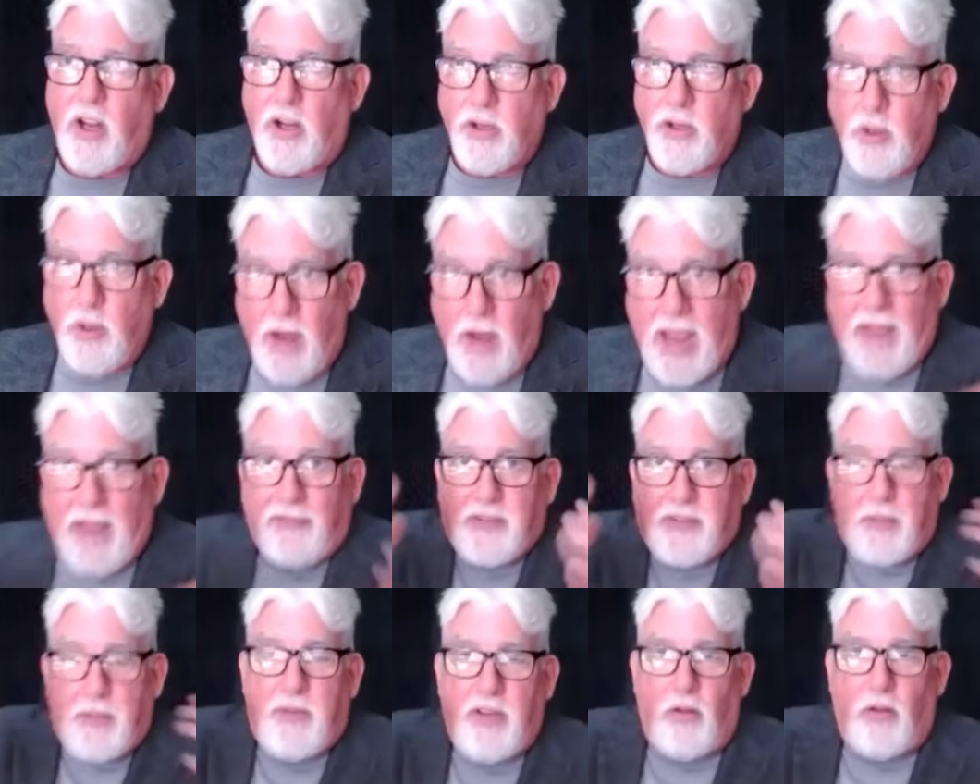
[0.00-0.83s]
you have
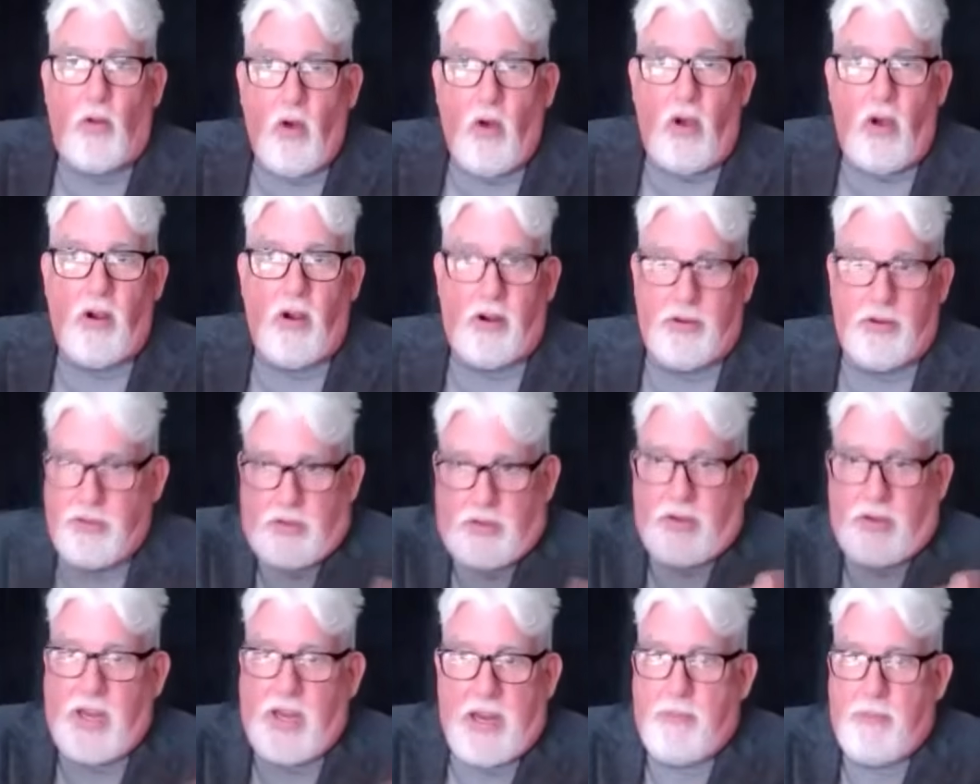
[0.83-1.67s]
to be long because
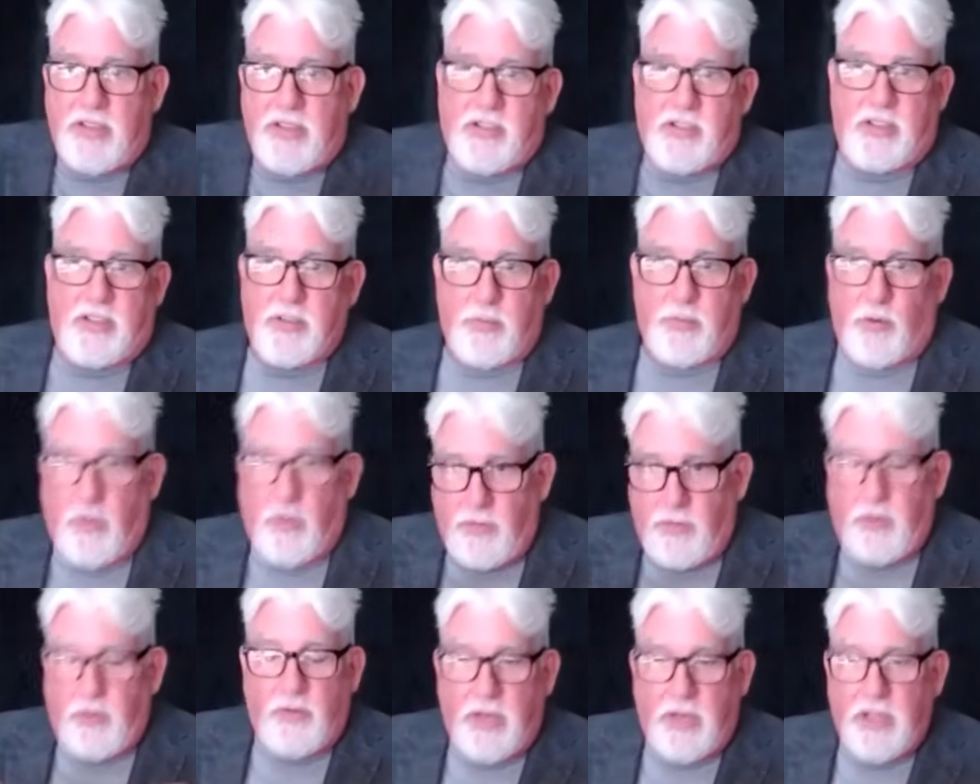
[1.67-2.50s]
you can't miss this move.
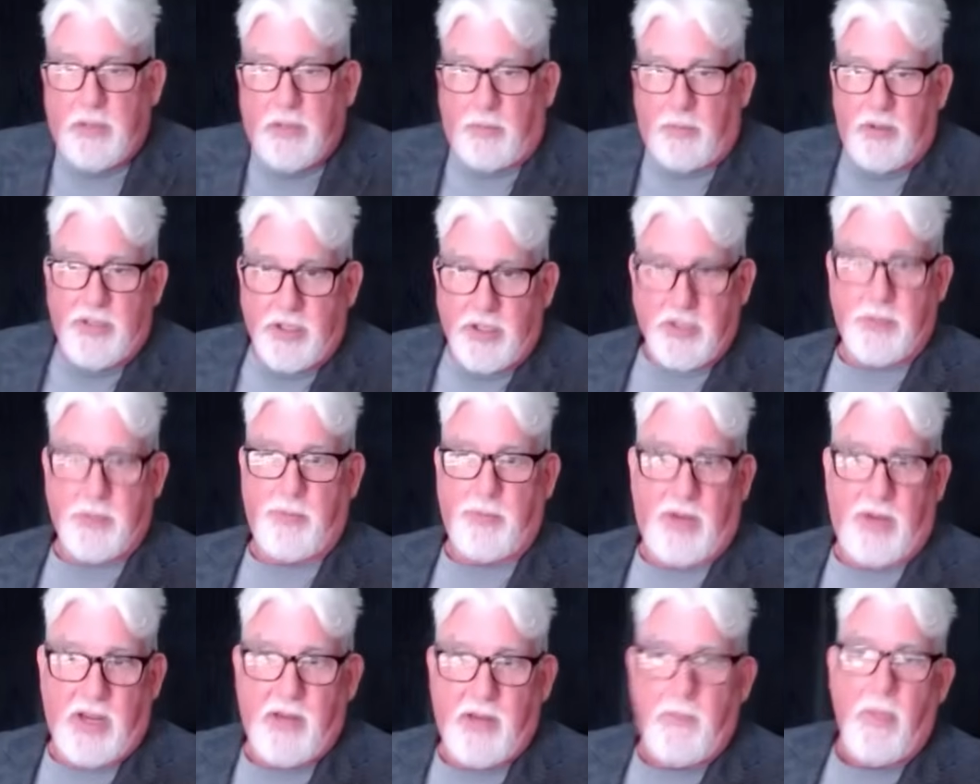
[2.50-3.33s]
You need to
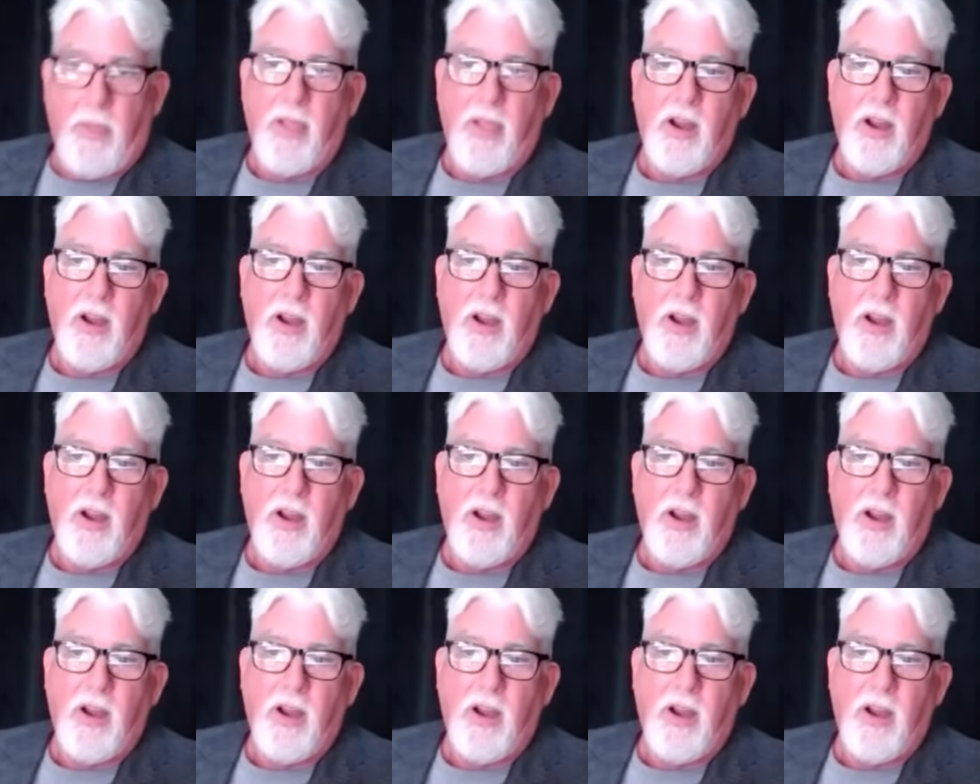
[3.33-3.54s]
participate.